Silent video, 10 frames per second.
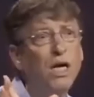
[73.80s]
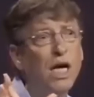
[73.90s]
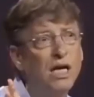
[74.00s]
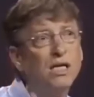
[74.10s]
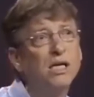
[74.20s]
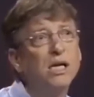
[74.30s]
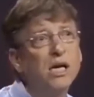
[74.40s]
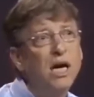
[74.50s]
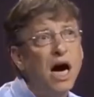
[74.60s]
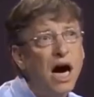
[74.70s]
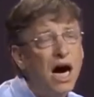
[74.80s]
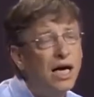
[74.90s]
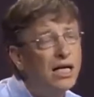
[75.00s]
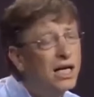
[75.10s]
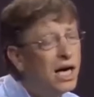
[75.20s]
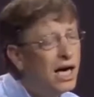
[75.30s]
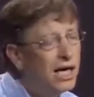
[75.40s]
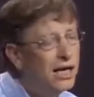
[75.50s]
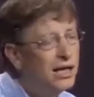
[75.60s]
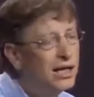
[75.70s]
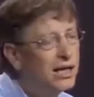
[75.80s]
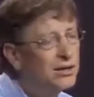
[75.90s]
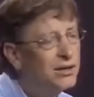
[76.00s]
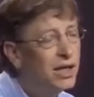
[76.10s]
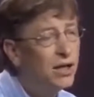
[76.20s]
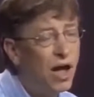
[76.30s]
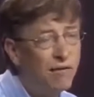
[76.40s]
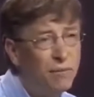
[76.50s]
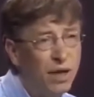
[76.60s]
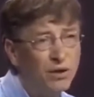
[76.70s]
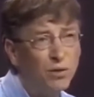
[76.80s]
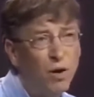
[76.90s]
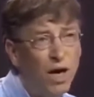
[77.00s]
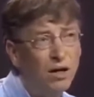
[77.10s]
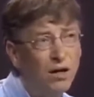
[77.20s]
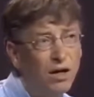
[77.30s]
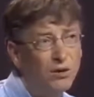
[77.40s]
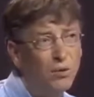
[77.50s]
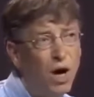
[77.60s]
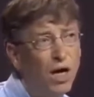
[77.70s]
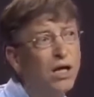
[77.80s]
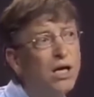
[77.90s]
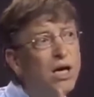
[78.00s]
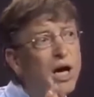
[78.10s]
the weekend, I send a lot of mail as well.